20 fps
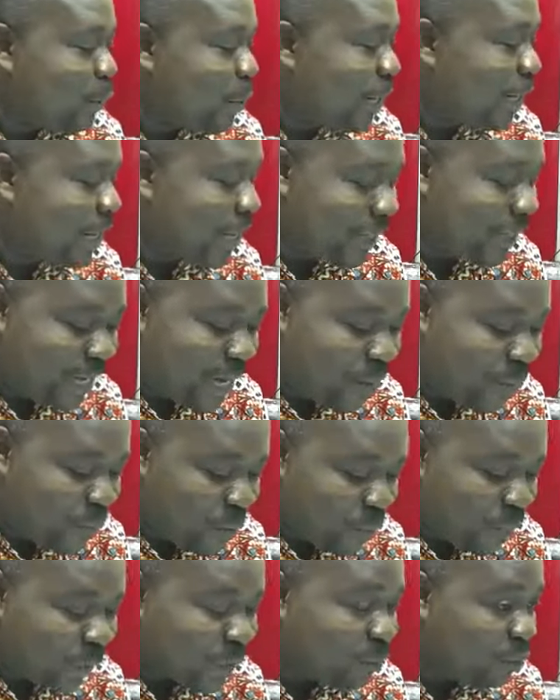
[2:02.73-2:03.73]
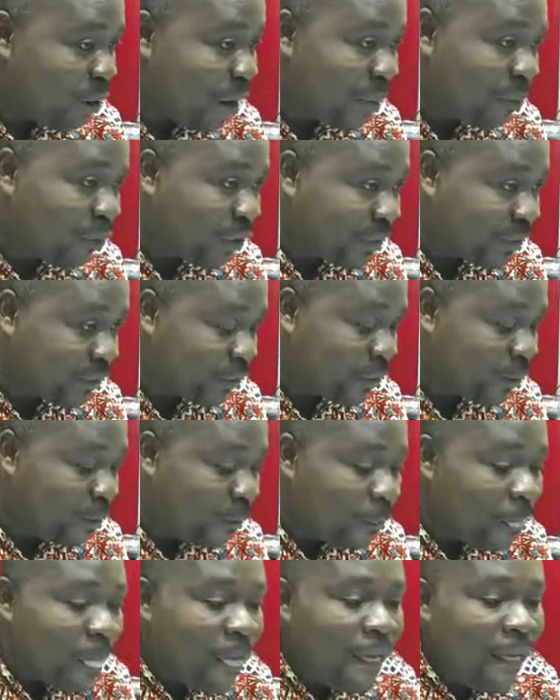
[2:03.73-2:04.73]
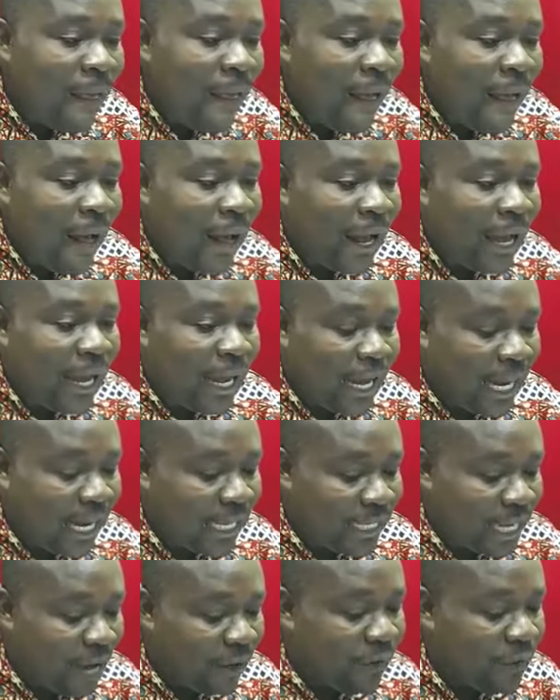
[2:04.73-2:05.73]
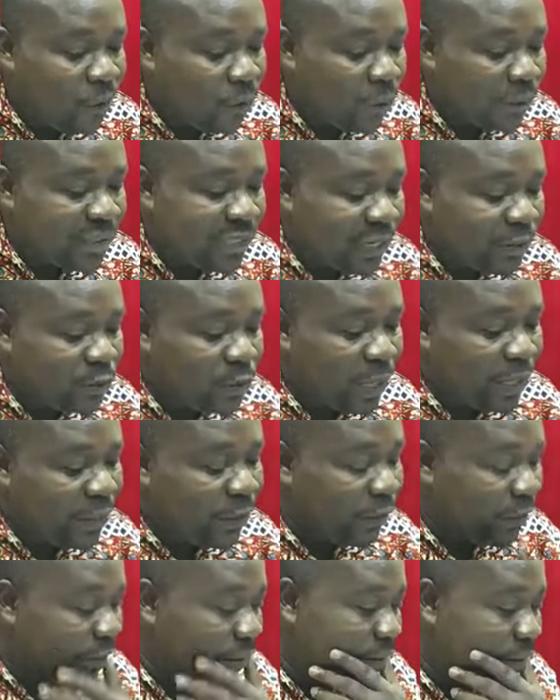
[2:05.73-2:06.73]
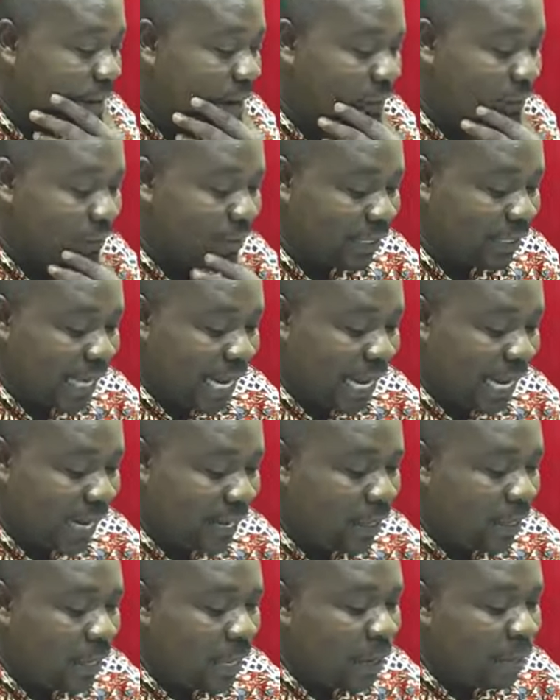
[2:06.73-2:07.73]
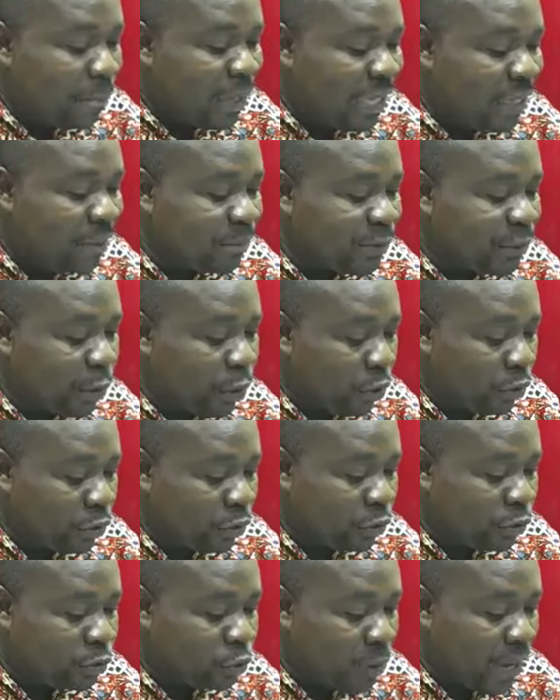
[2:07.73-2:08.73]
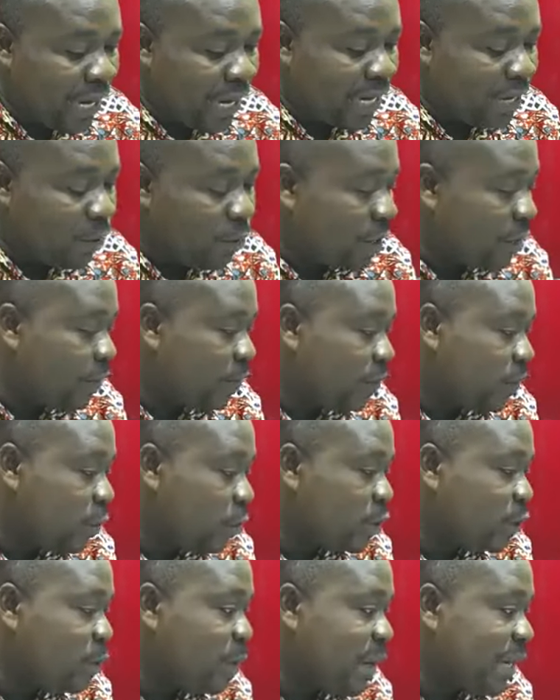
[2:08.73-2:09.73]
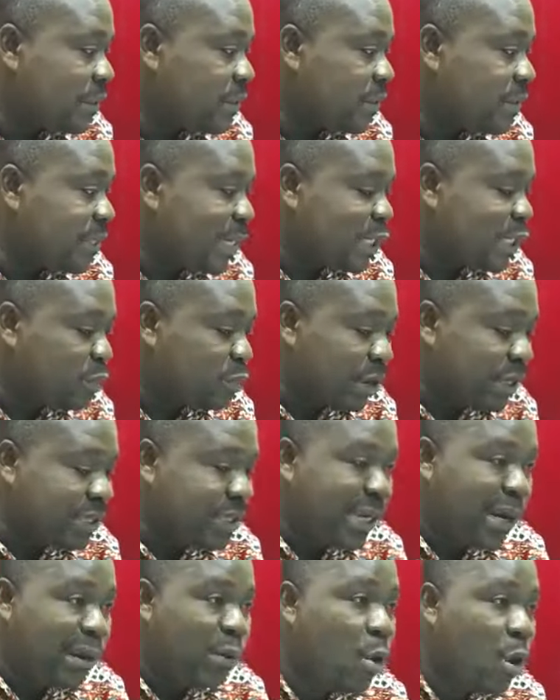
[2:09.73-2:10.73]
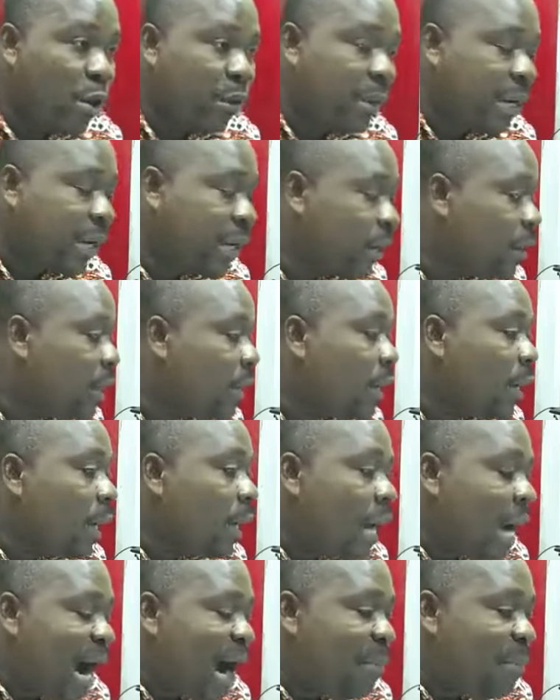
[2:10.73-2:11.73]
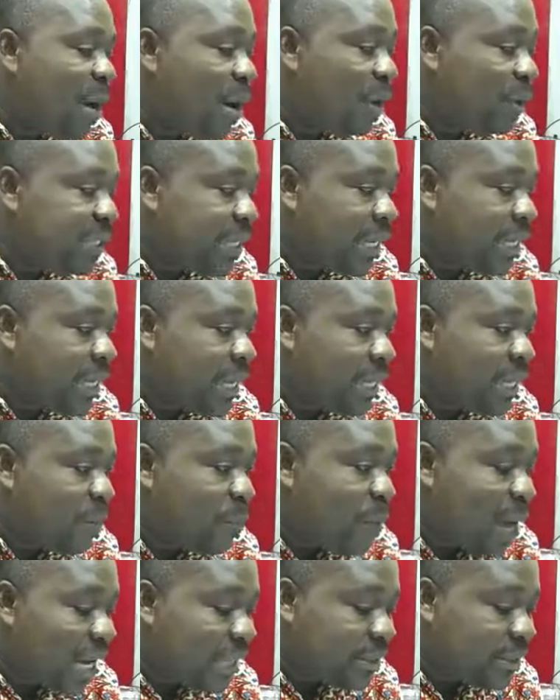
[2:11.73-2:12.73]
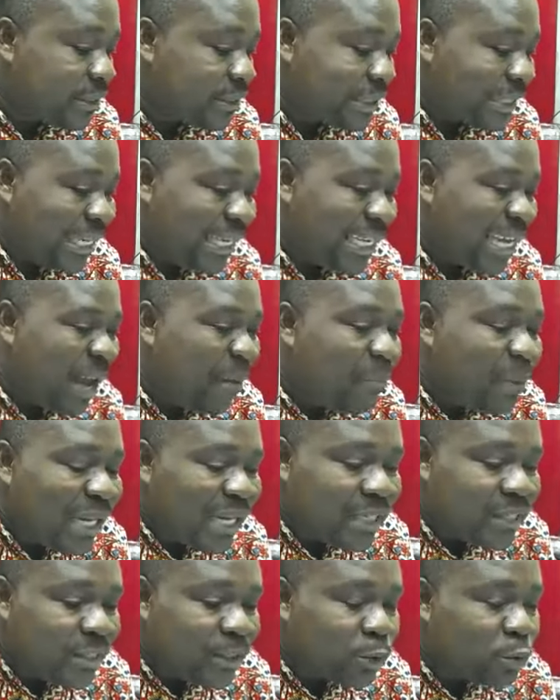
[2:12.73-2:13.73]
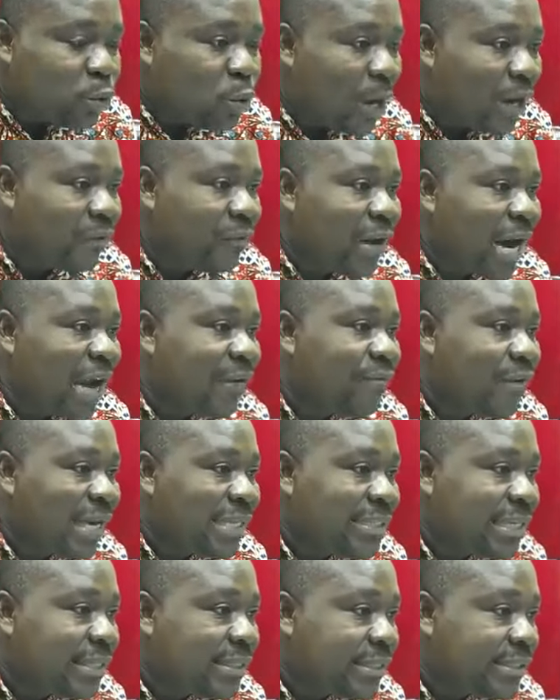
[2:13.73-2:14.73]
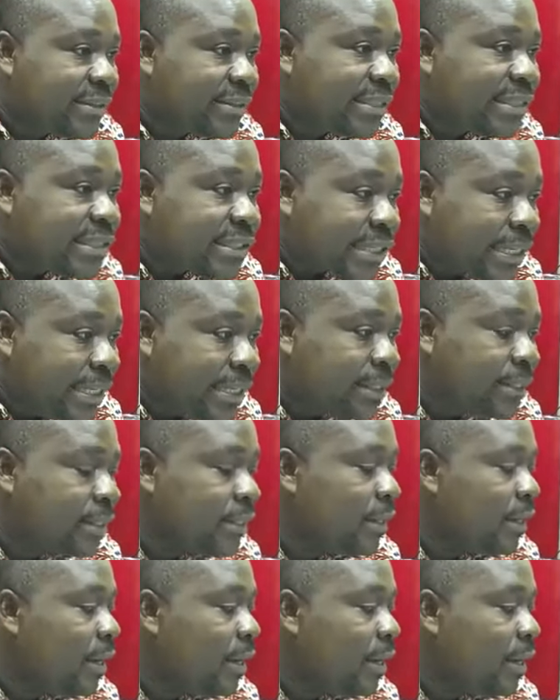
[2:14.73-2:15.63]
the MPP's primaries no ya hwe what's actually on the ground na minim so ono so one of those persons expressing a worry about the party's inability to arrive at a decision